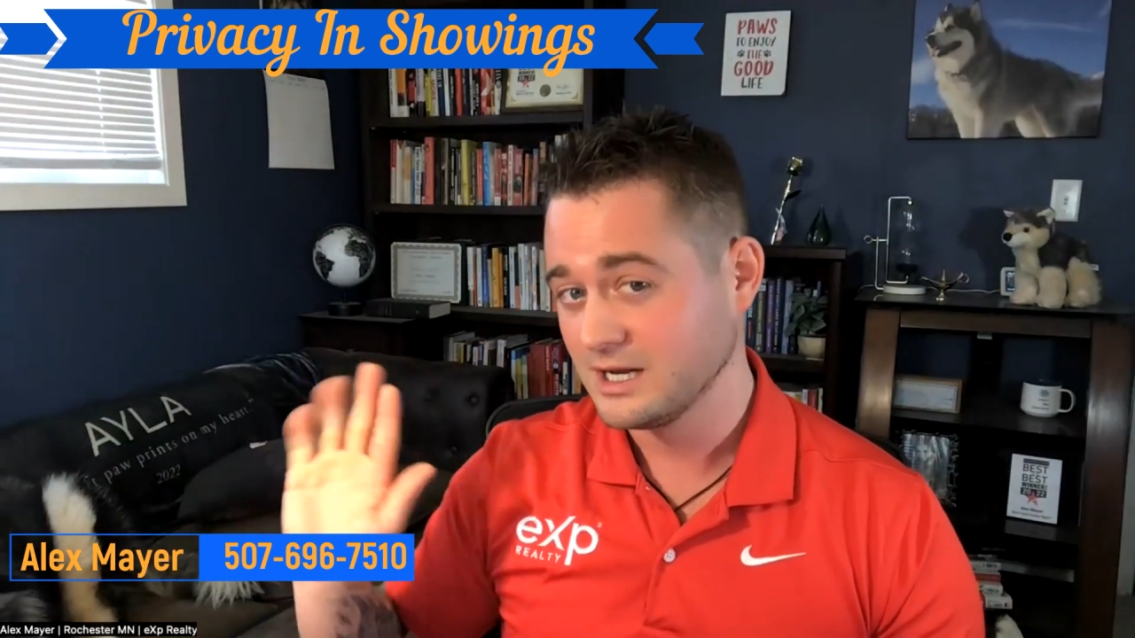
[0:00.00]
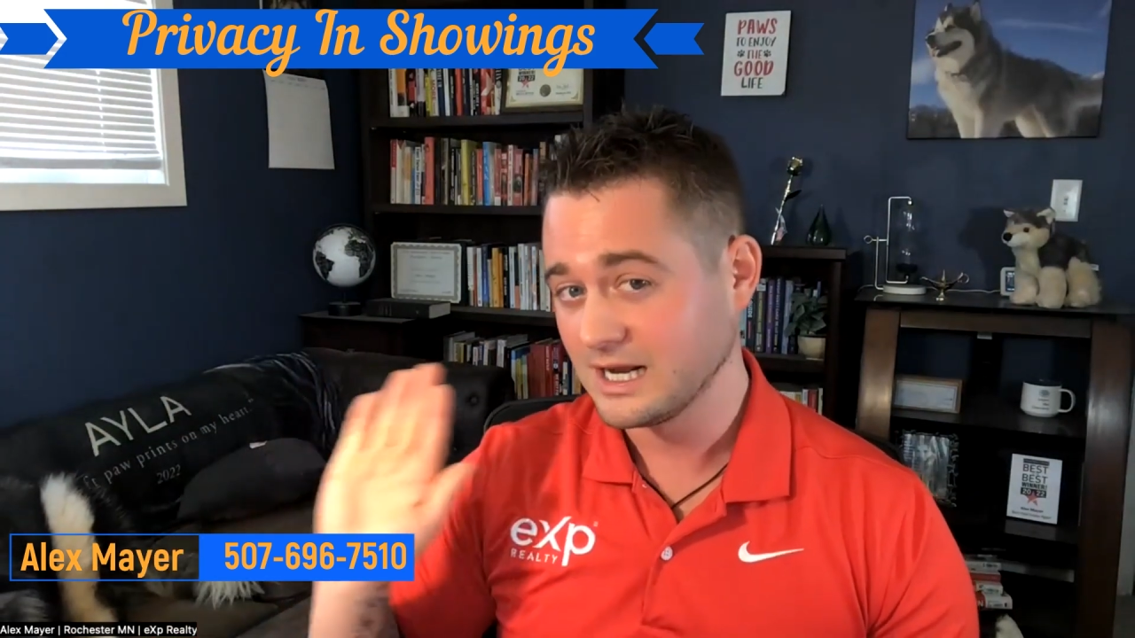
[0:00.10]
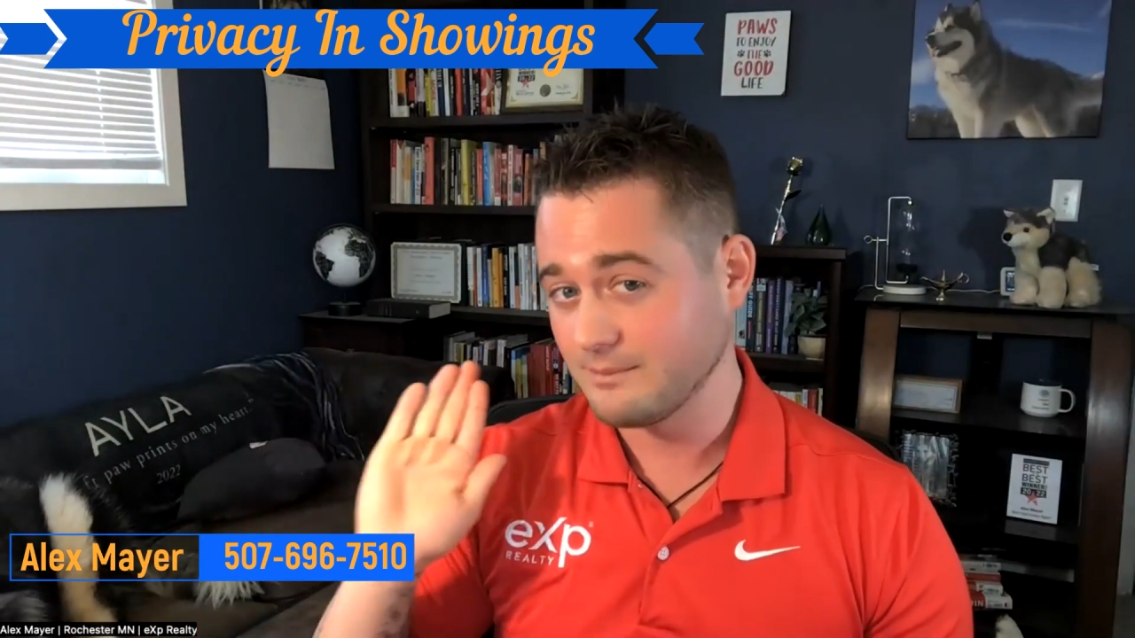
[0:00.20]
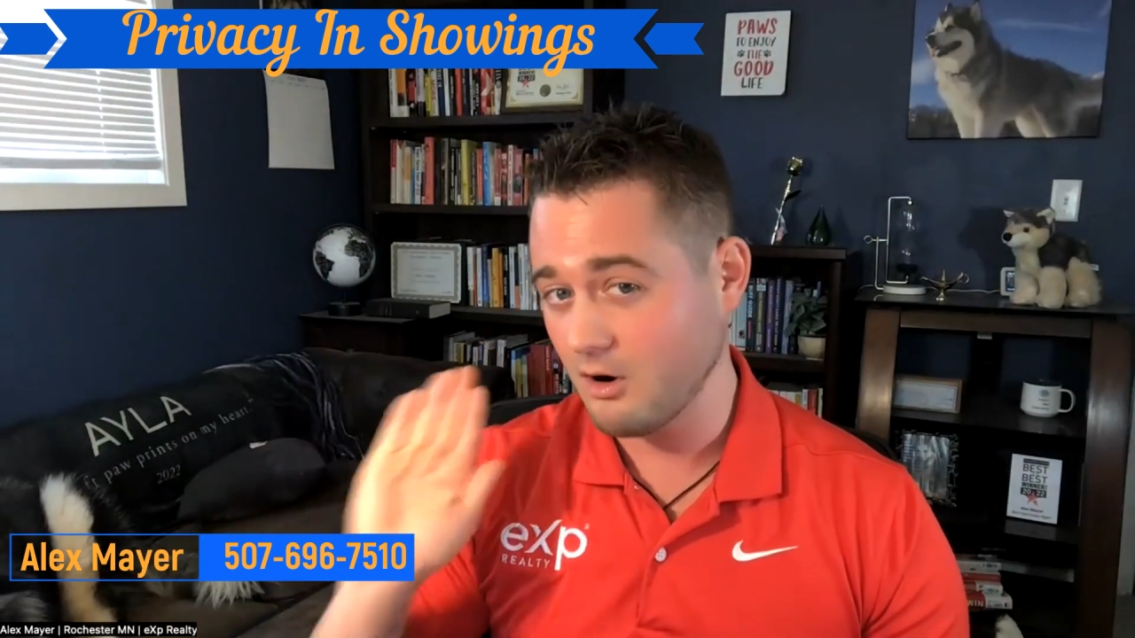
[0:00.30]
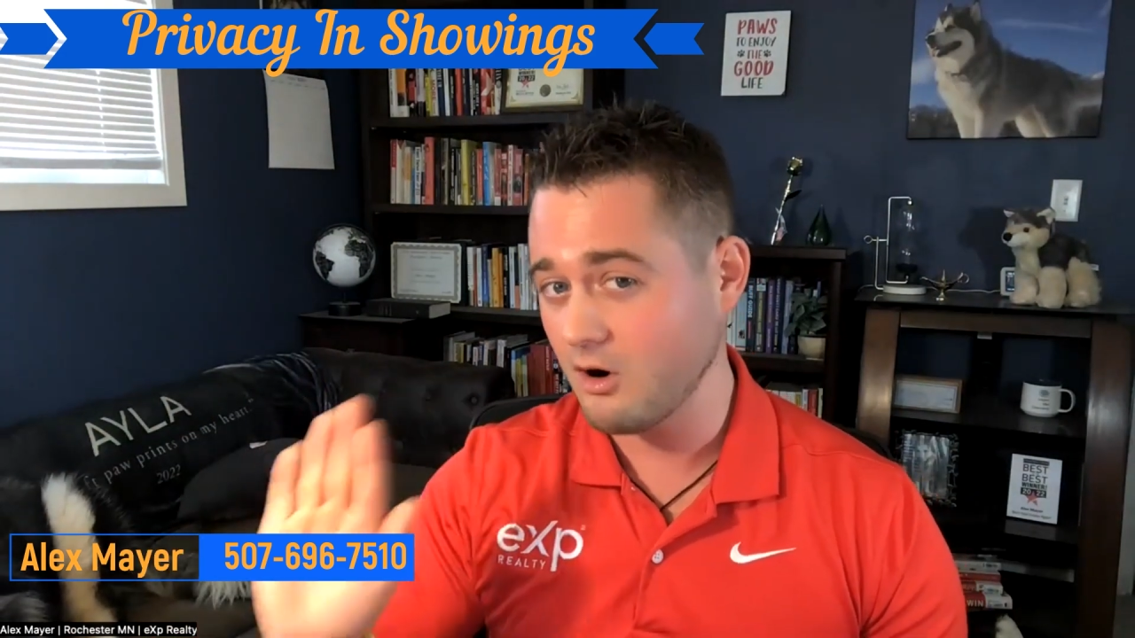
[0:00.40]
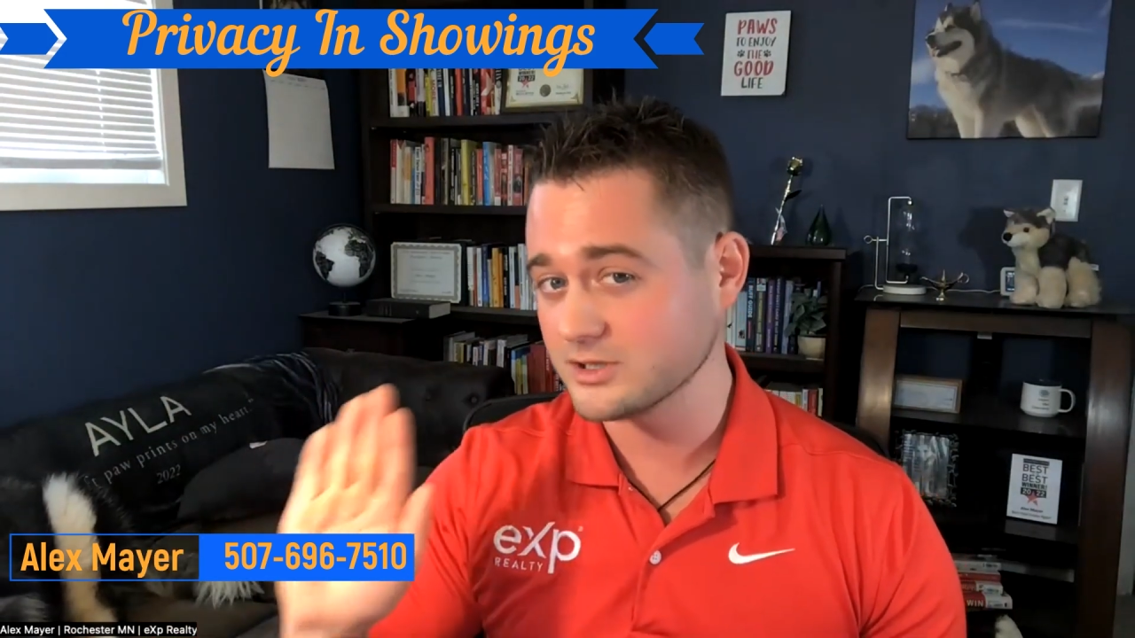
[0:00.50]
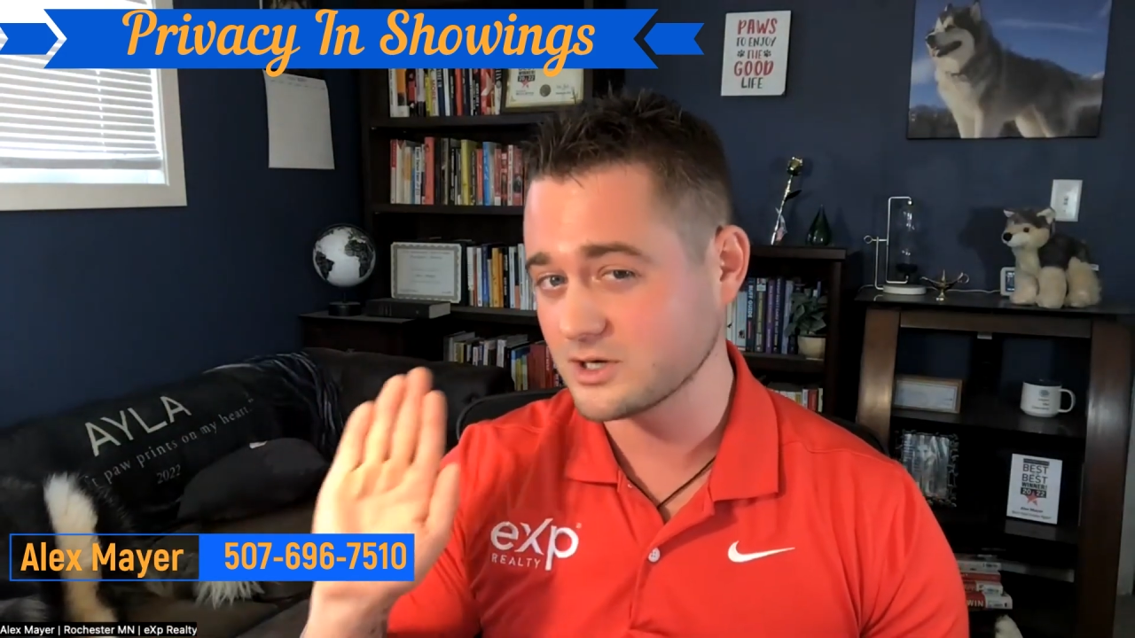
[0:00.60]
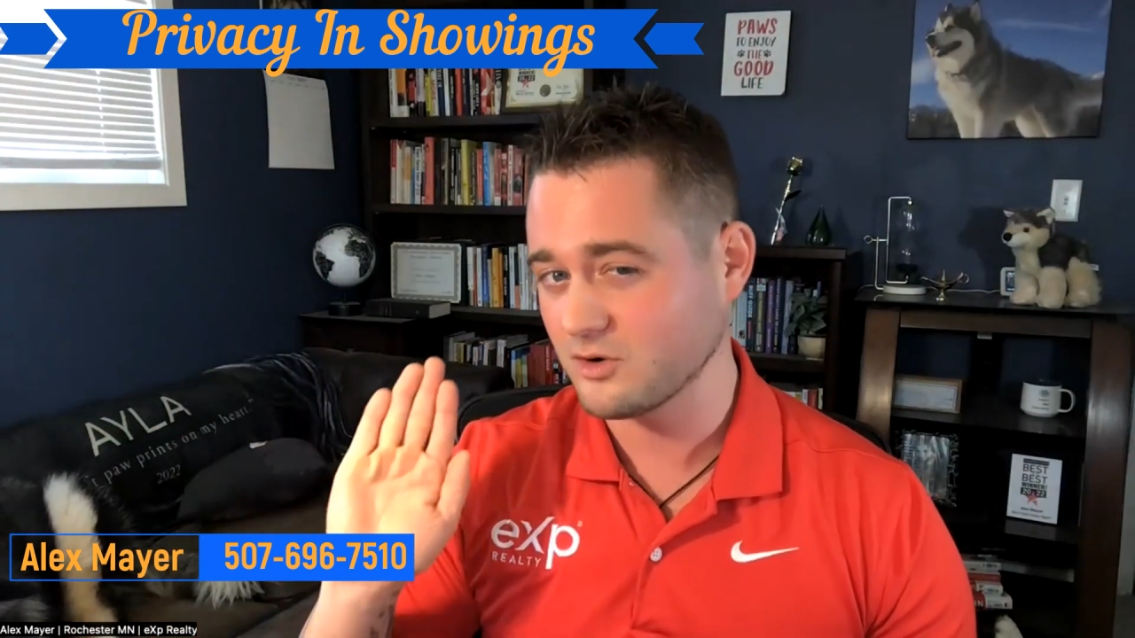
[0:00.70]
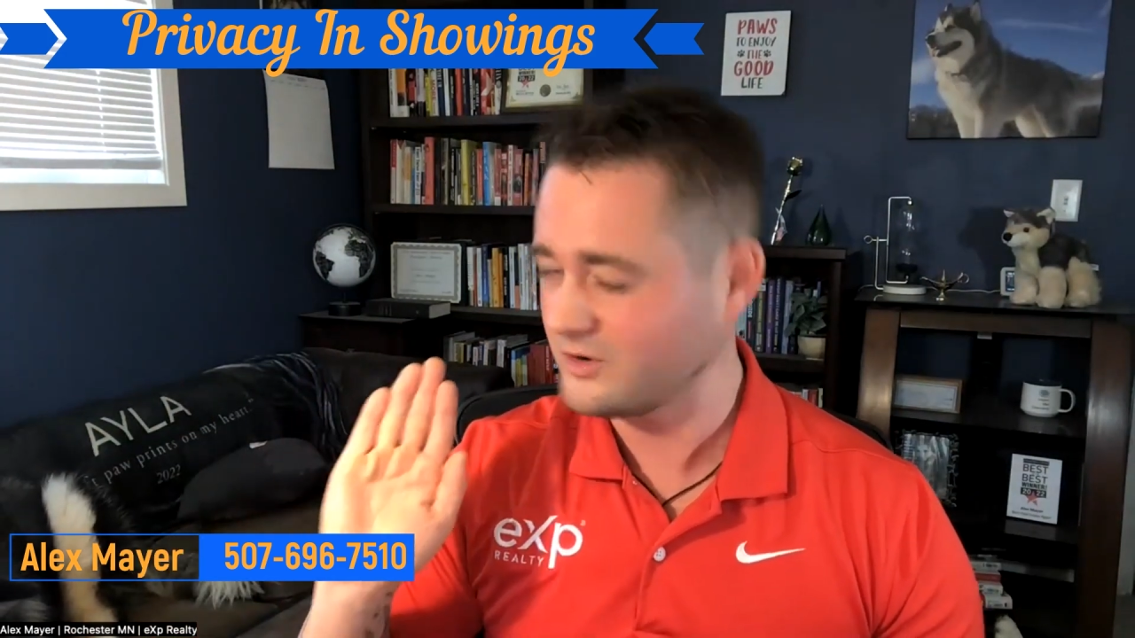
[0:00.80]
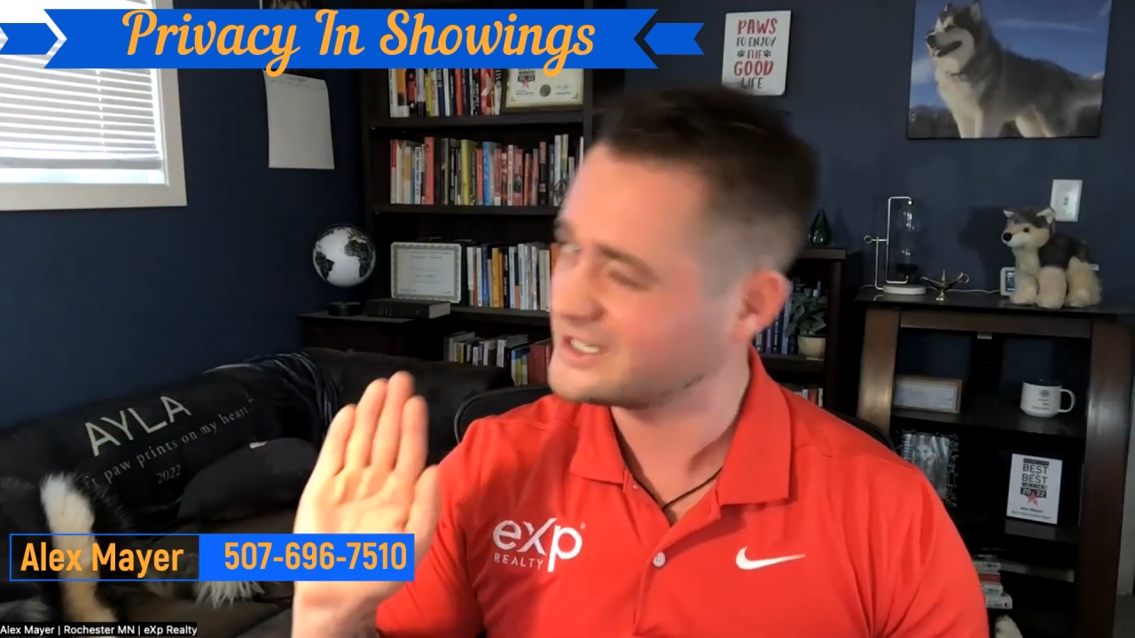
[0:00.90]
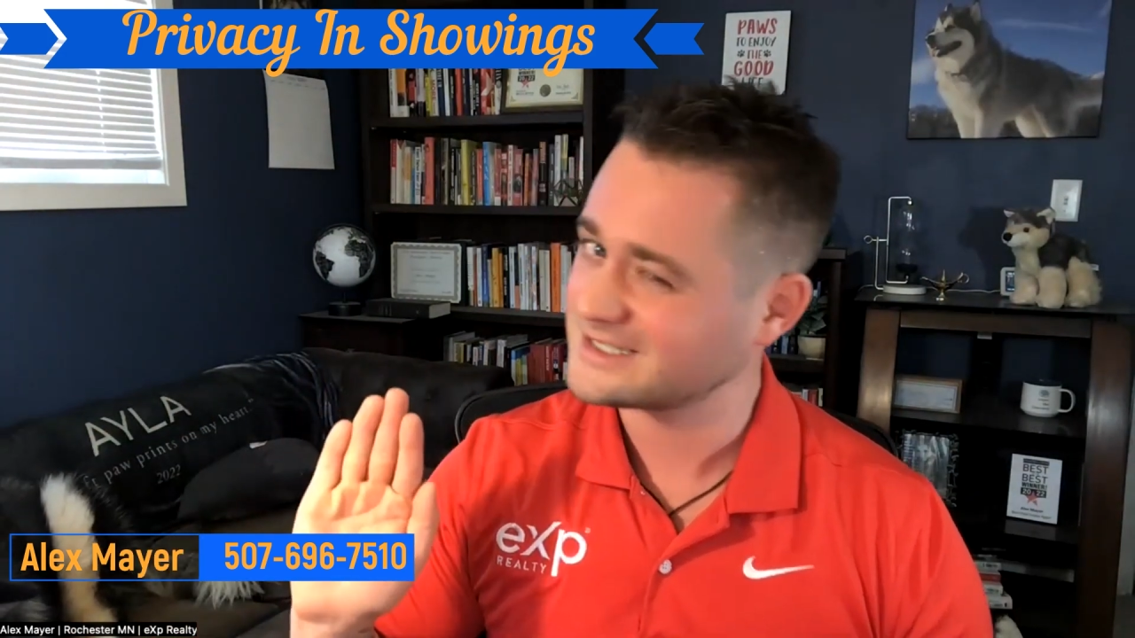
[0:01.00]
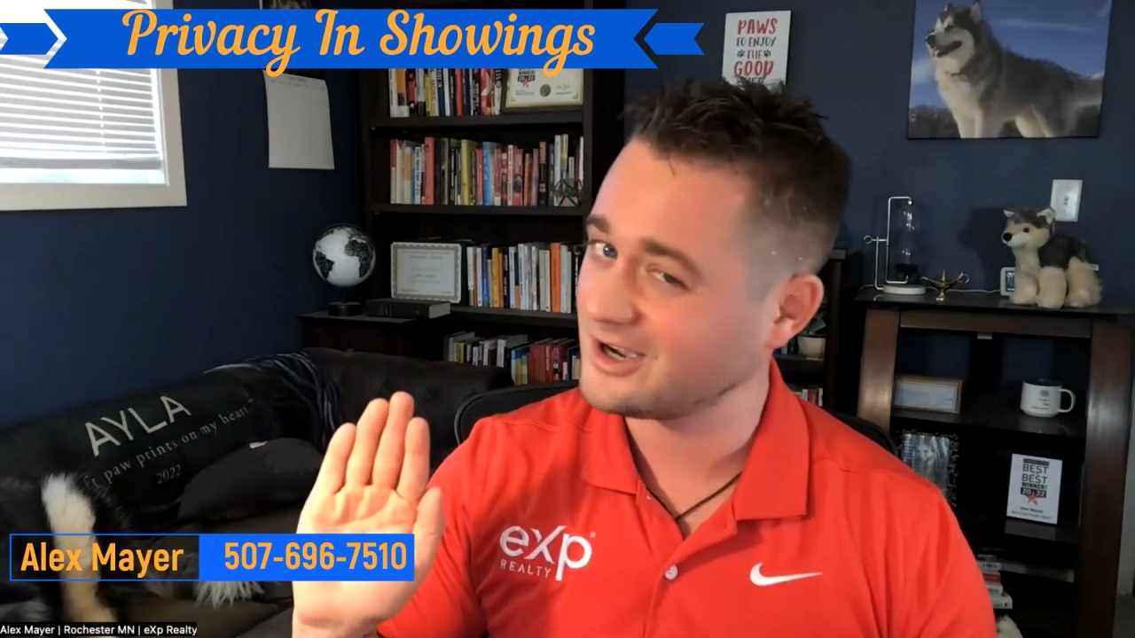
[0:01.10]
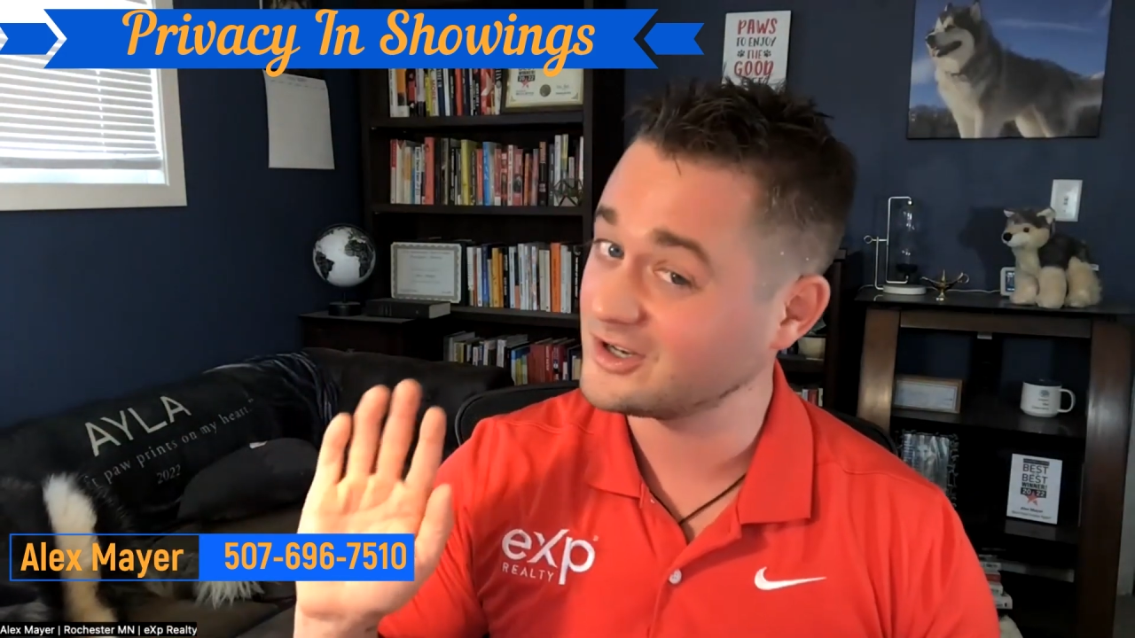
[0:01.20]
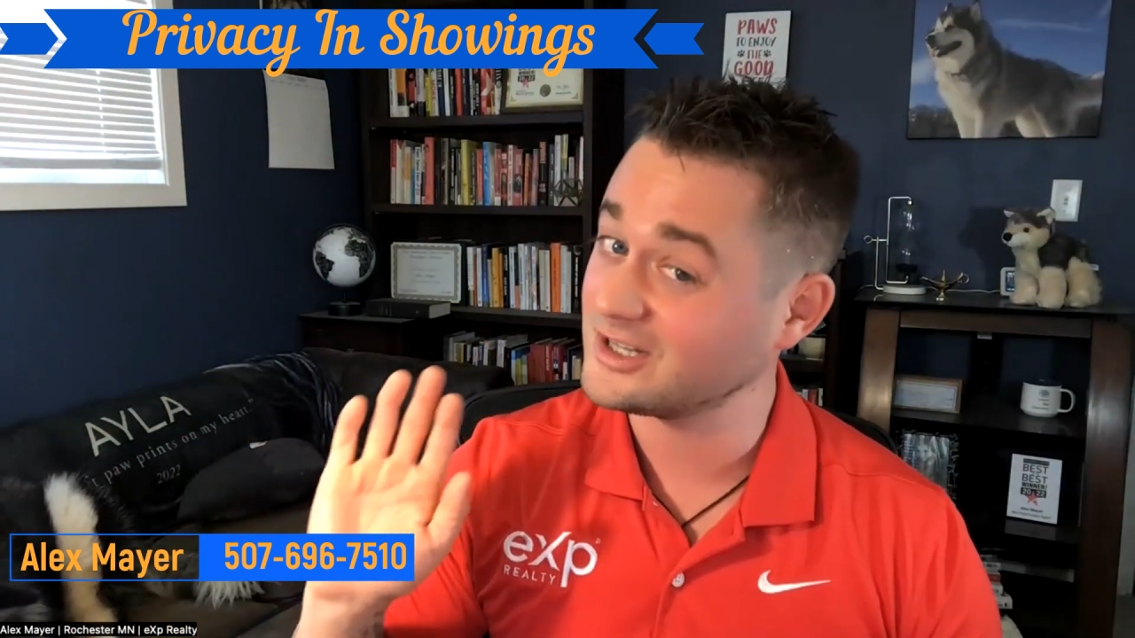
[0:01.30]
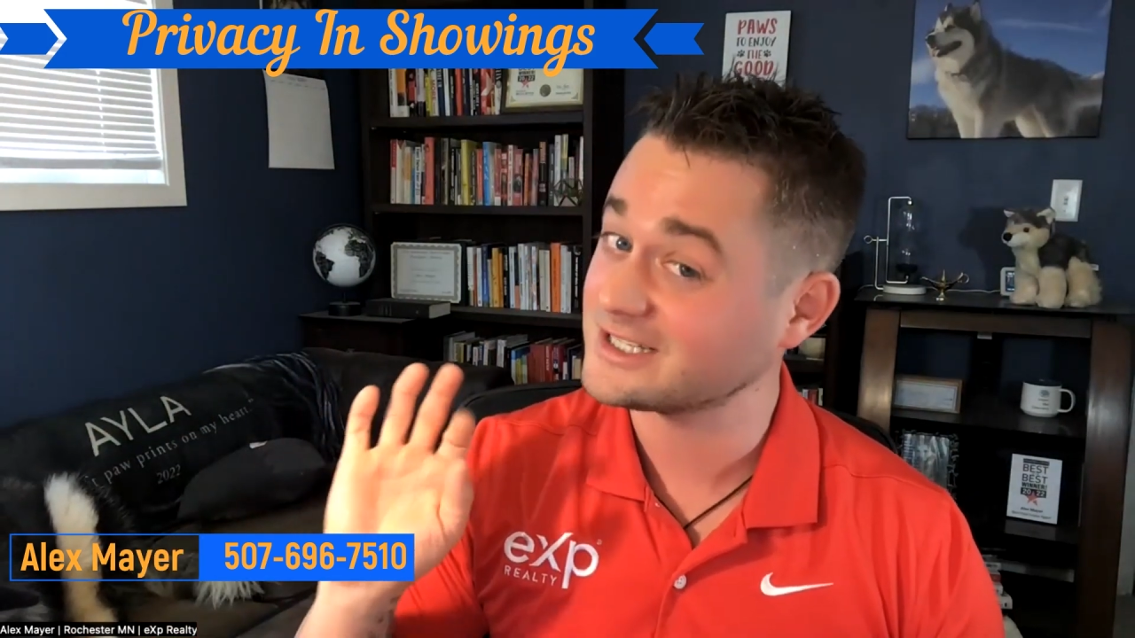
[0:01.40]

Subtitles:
I'm also going to tell you that